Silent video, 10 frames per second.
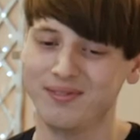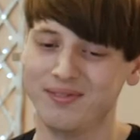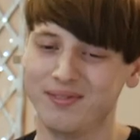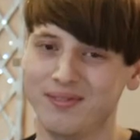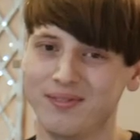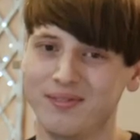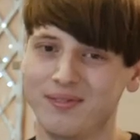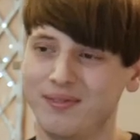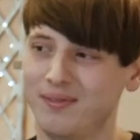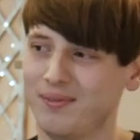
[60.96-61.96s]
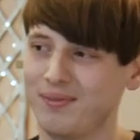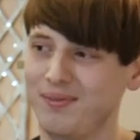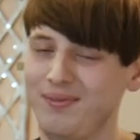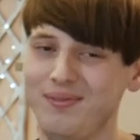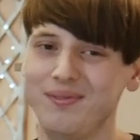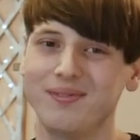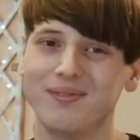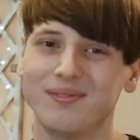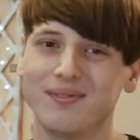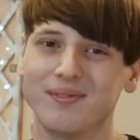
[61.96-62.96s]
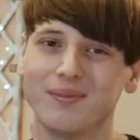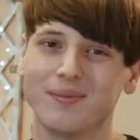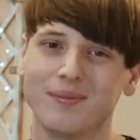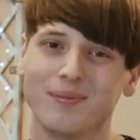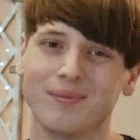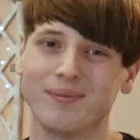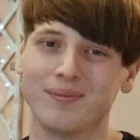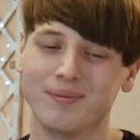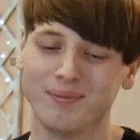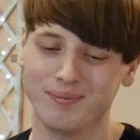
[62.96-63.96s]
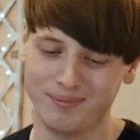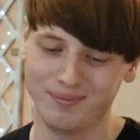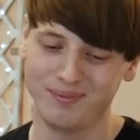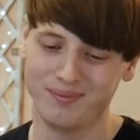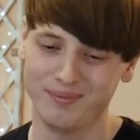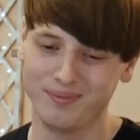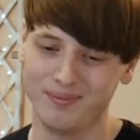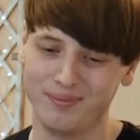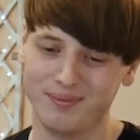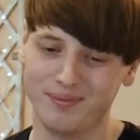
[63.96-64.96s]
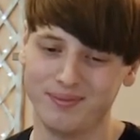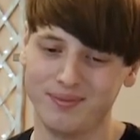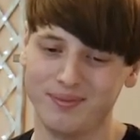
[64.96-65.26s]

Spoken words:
The person shown says nothing.